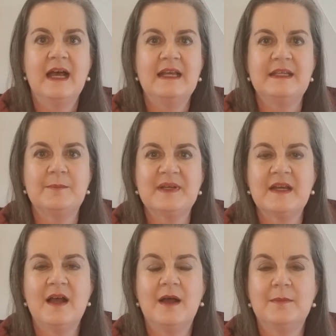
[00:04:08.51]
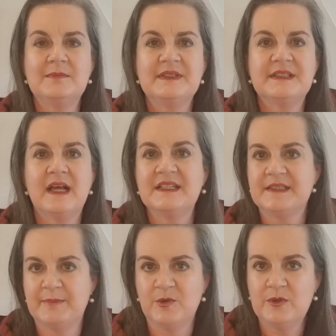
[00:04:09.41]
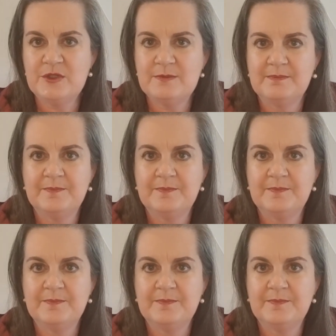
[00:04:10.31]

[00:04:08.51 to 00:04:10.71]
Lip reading: It becomes a sport,